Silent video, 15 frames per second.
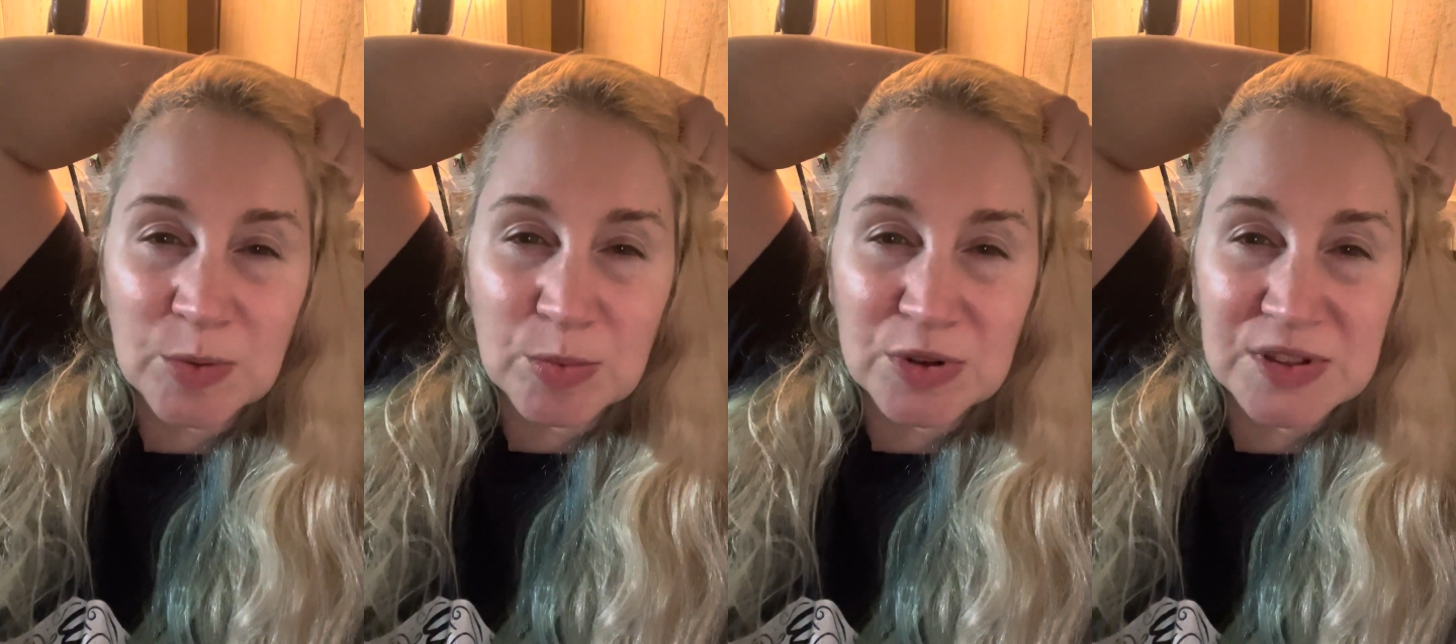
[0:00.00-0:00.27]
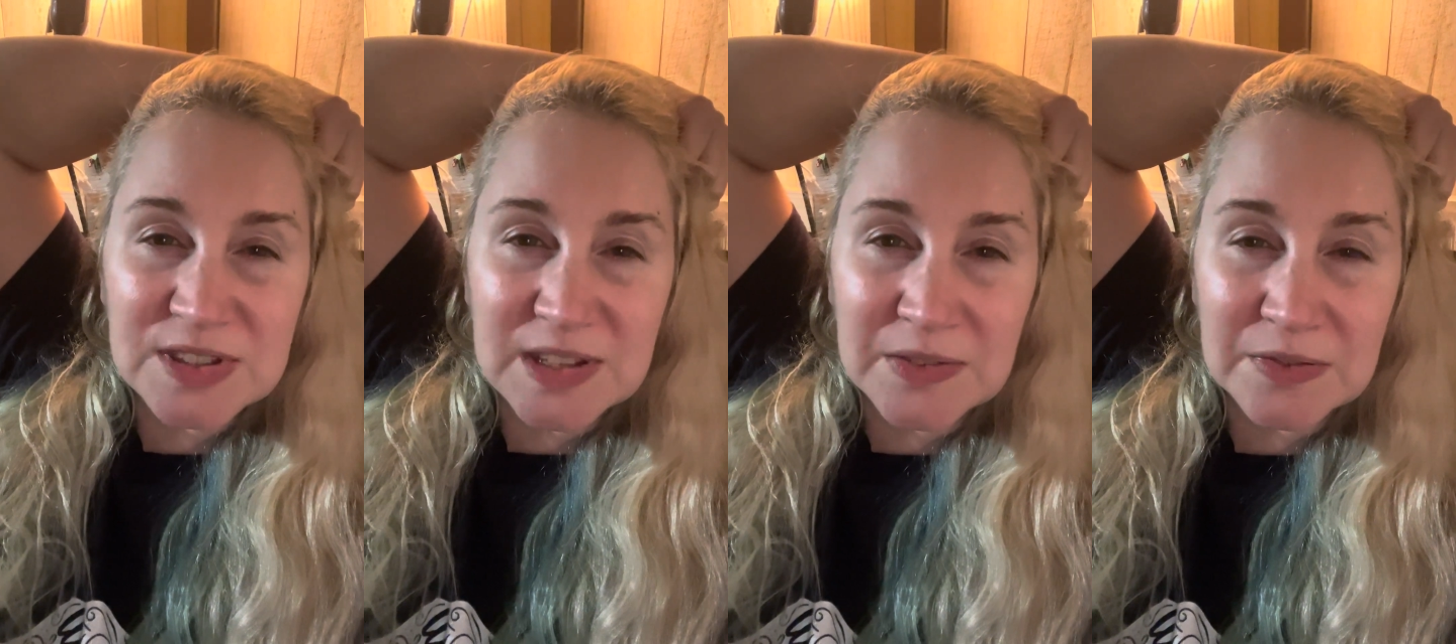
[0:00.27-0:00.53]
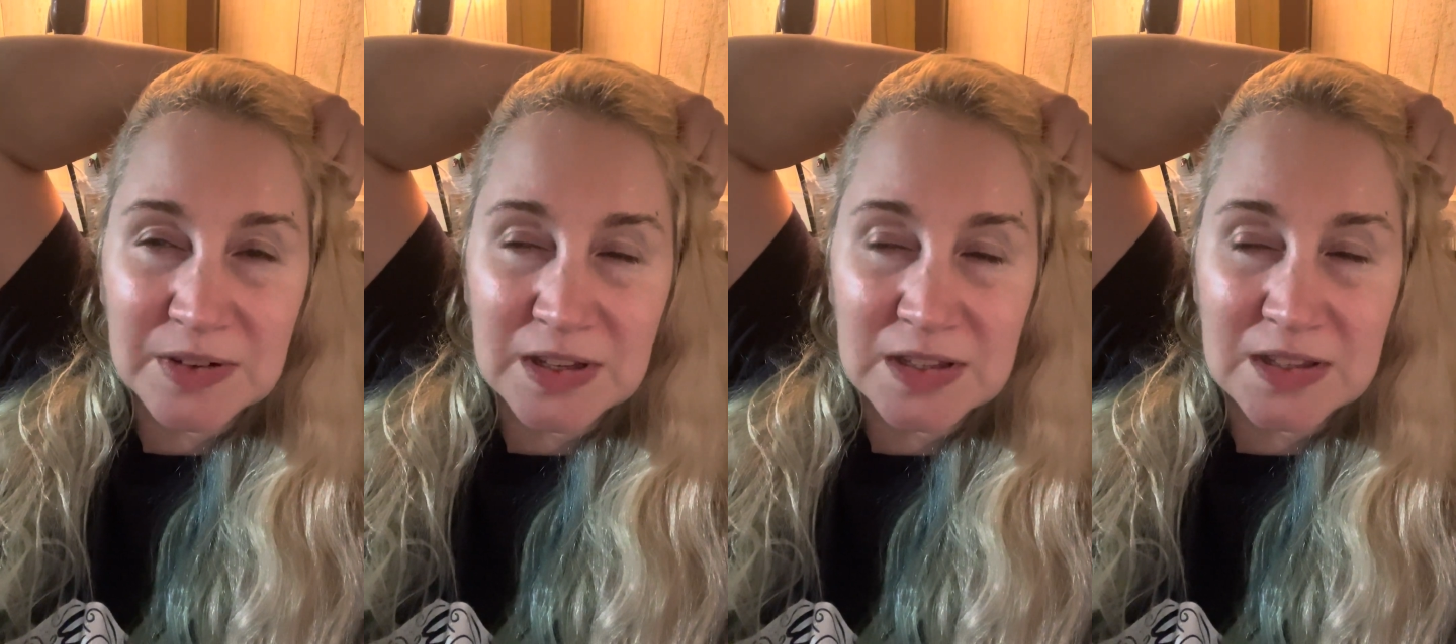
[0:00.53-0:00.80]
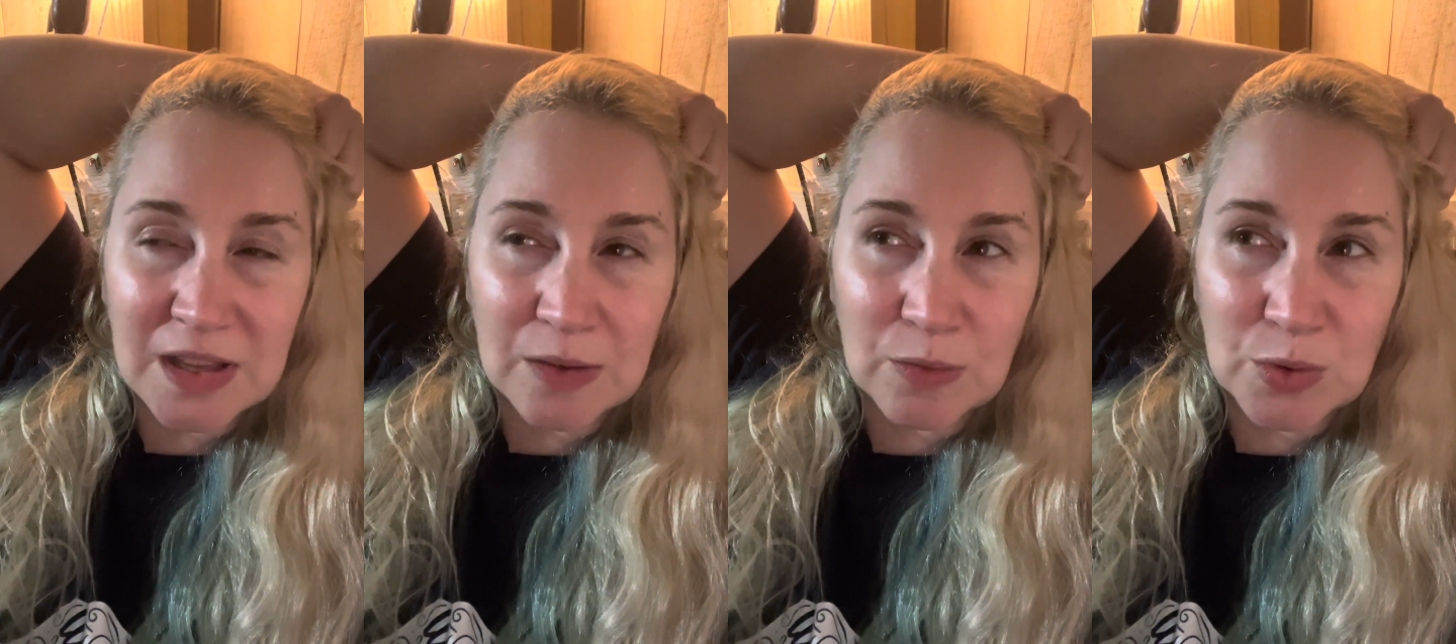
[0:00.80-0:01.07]
Persephone
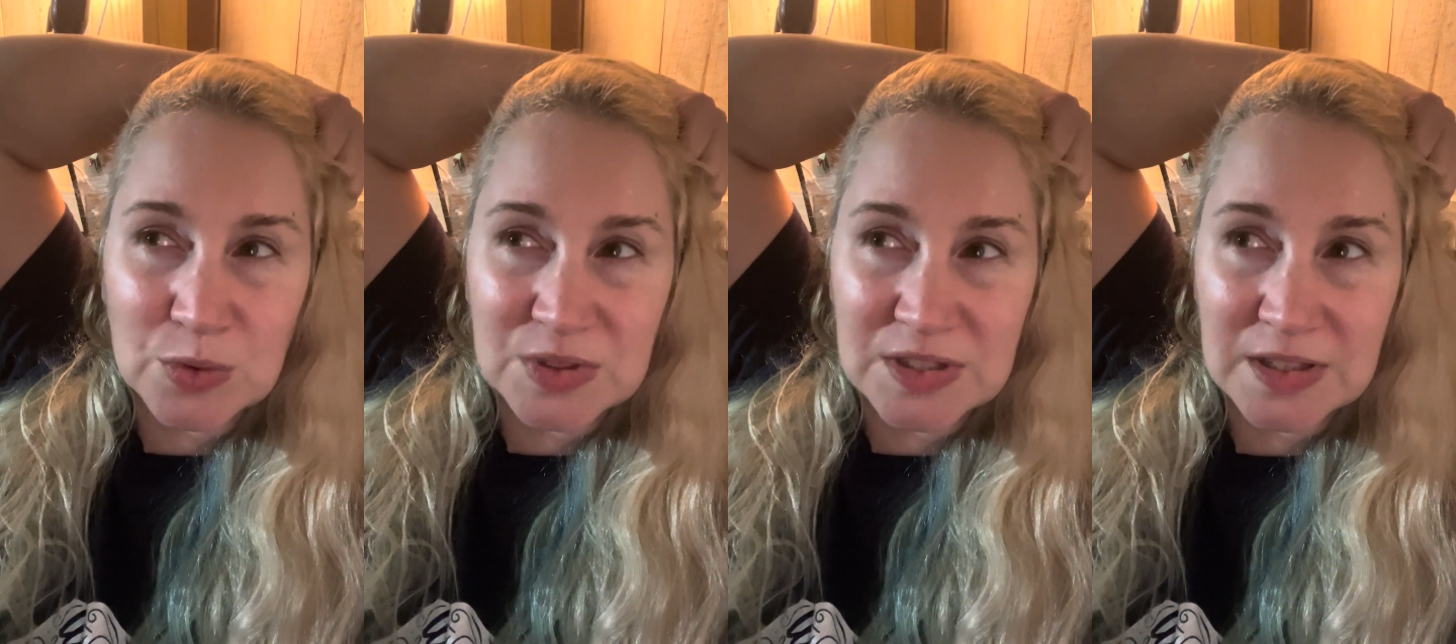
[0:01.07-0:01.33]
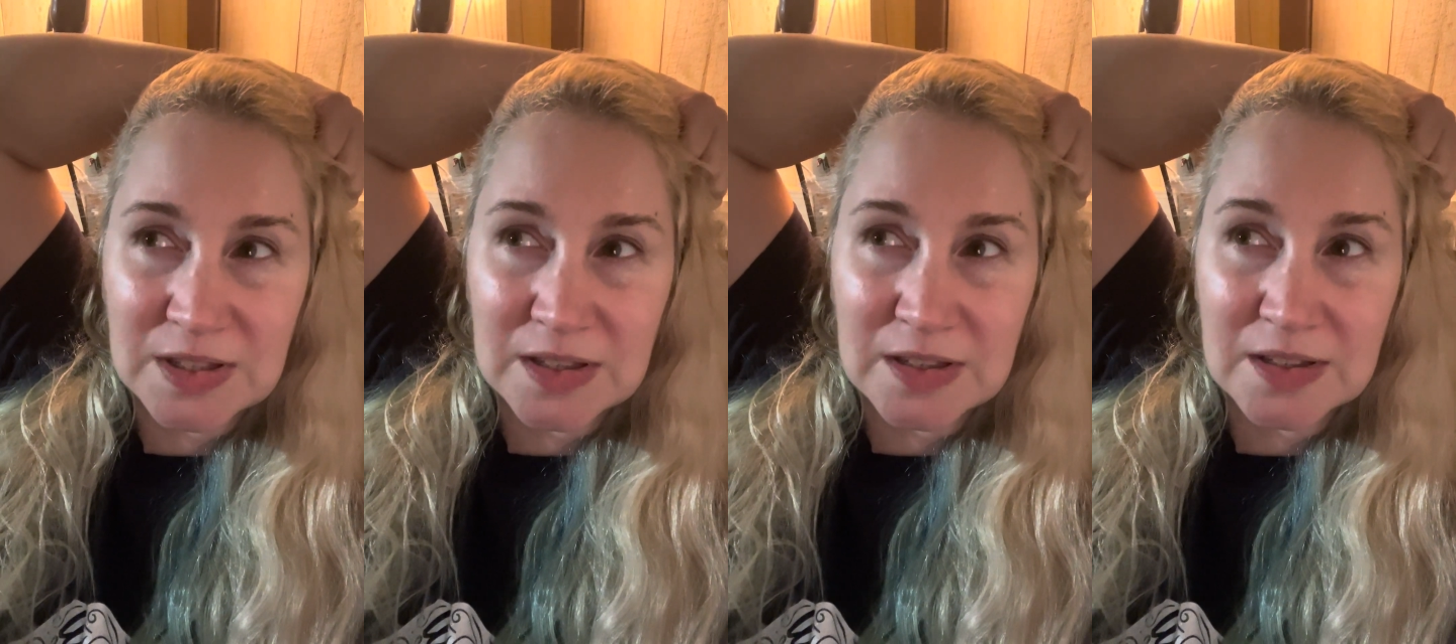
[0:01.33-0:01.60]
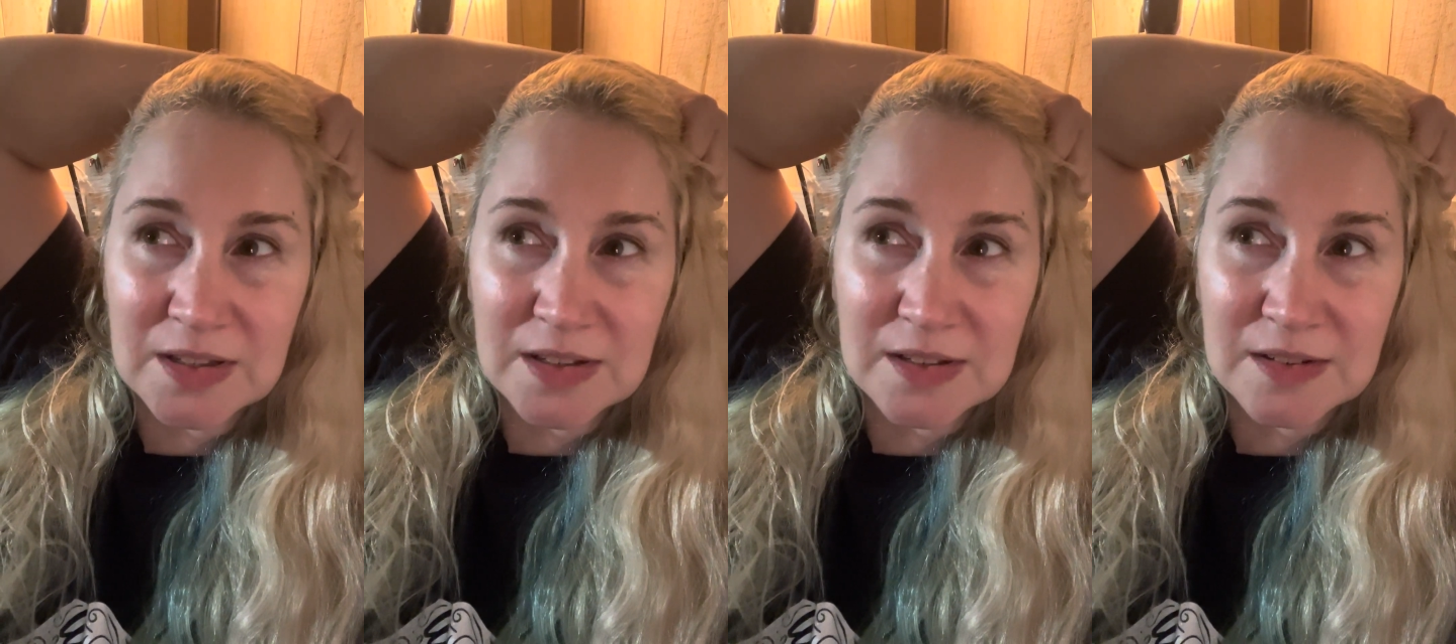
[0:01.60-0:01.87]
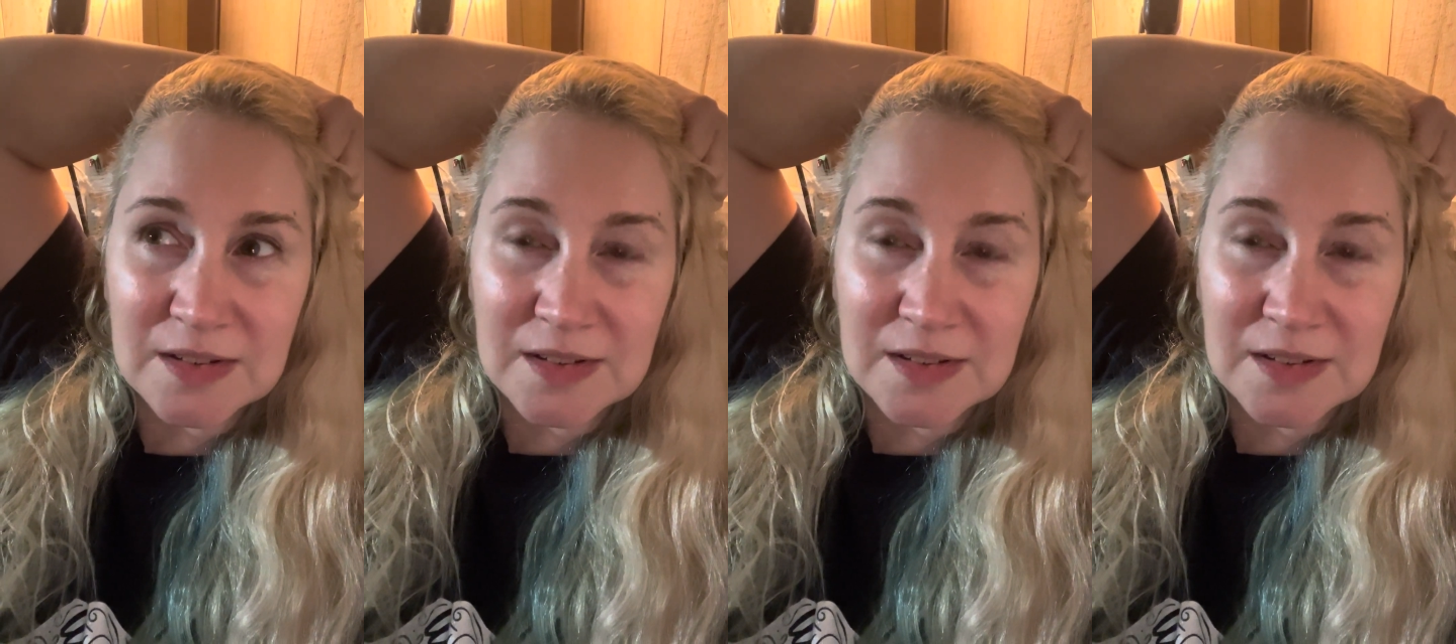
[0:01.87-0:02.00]
devotee,